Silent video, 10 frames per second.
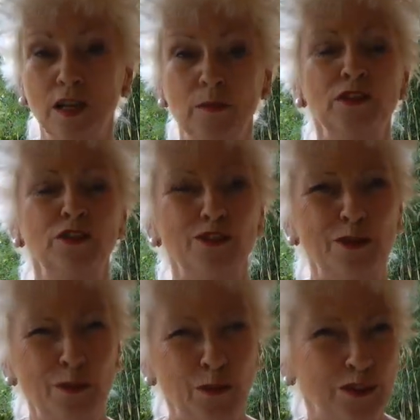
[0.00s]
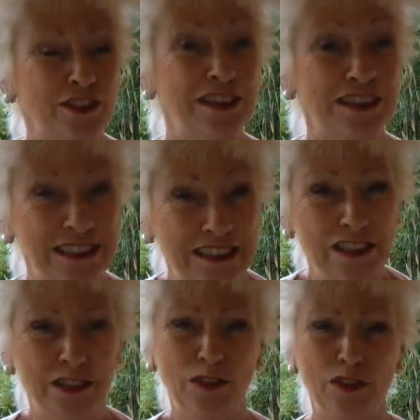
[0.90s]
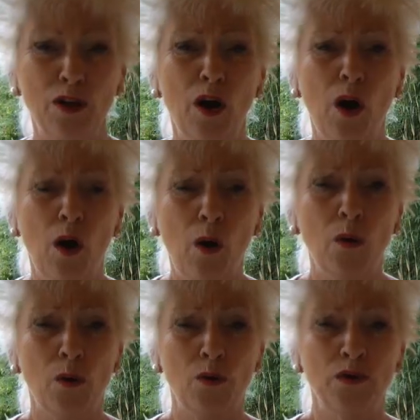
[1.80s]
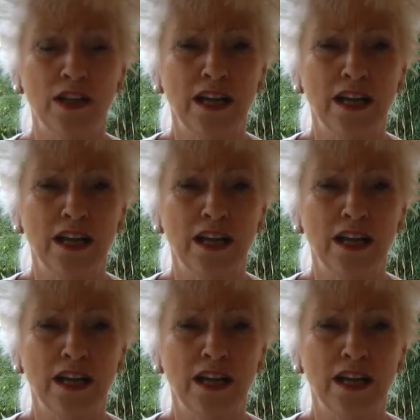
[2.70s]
But you don't want to continue to hold